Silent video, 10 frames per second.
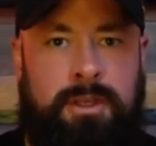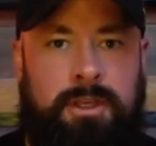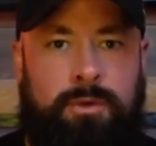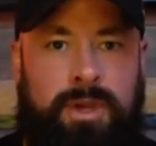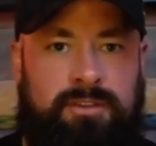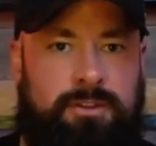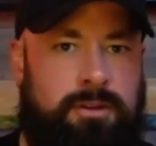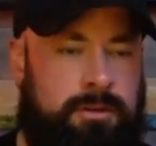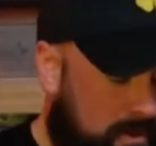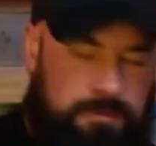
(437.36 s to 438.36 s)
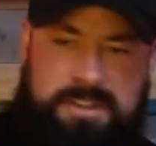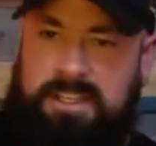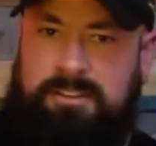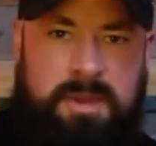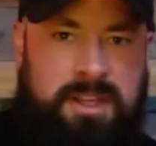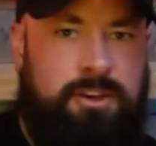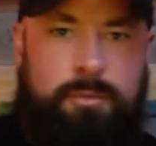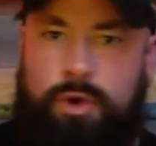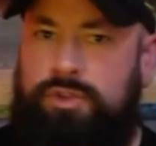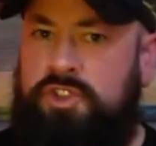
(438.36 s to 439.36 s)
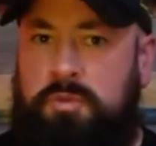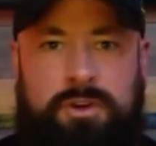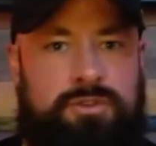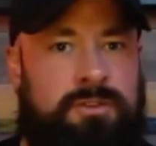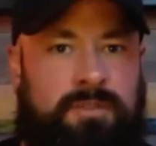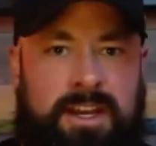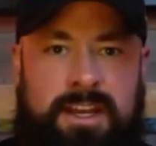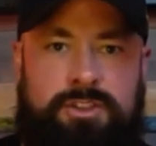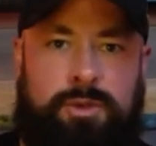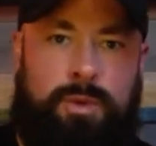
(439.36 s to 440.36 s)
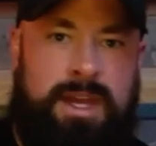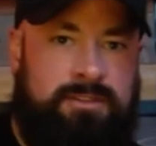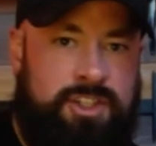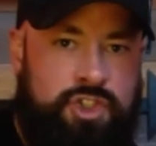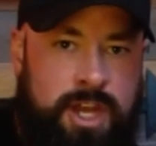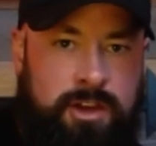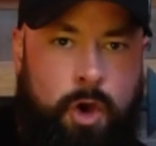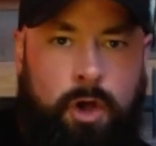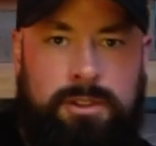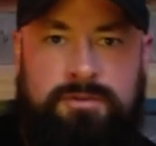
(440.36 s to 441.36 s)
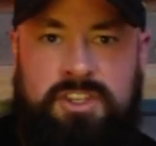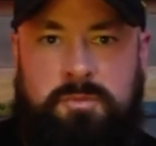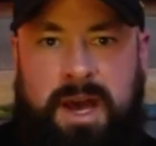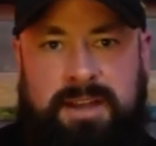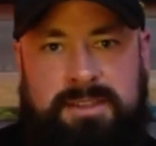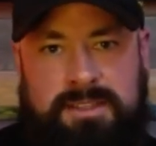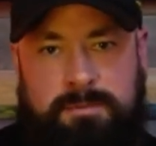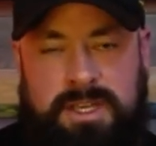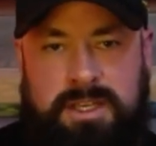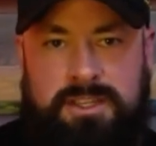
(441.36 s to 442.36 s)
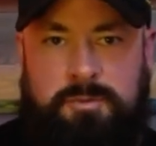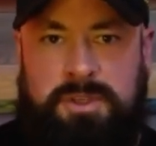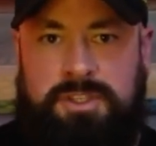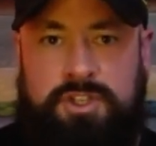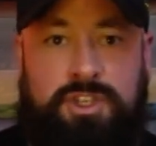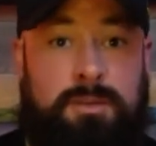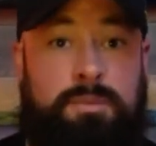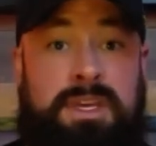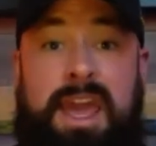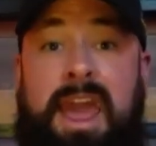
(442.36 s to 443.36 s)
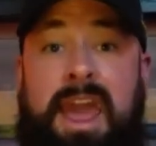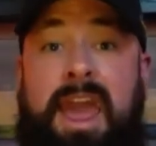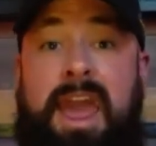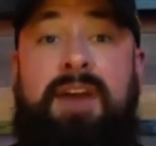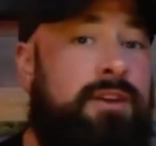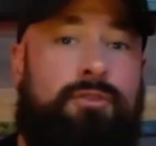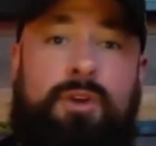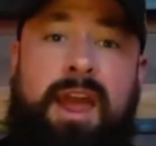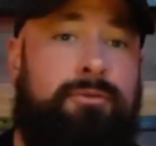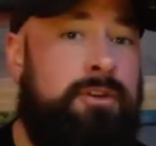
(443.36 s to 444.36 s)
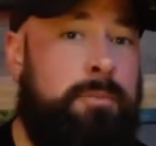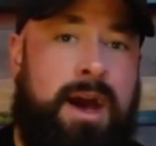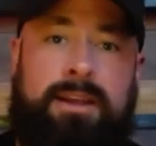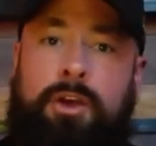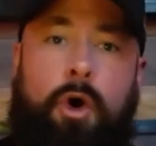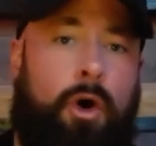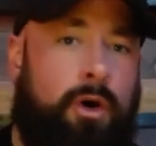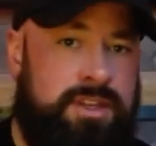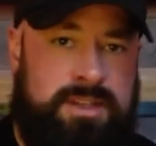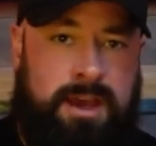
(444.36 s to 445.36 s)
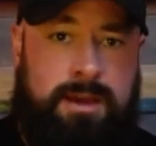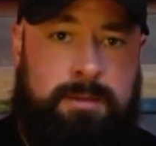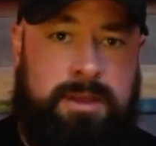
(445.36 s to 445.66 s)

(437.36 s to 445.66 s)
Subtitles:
We have to physically, mentally, emotionally, spiritually, financially, we have to check all of these boxes and be in this position to be everything for everybody all the time.